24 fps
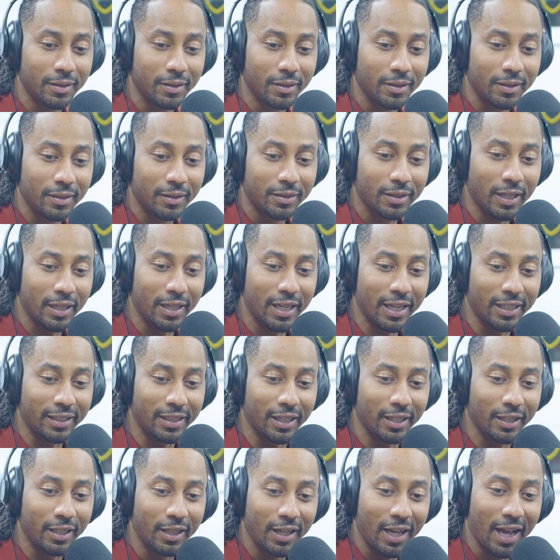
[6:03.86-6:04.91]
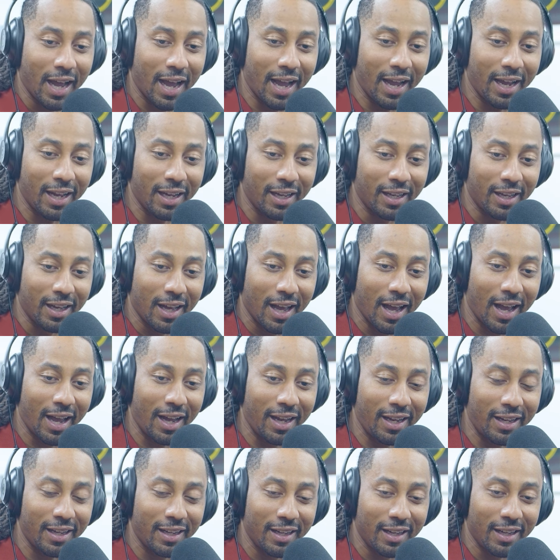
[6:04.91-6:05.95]
The nigga, hey,
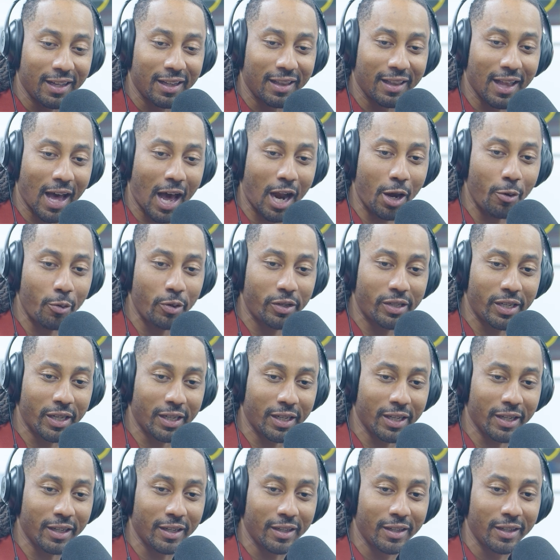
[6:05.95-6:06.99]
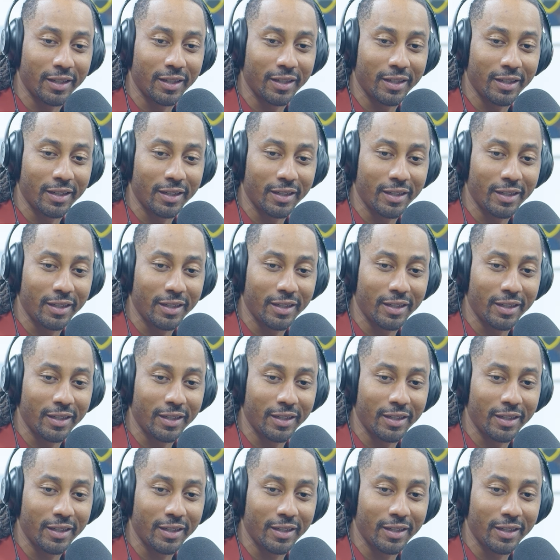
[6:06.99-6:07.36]
hey, lottery ticket.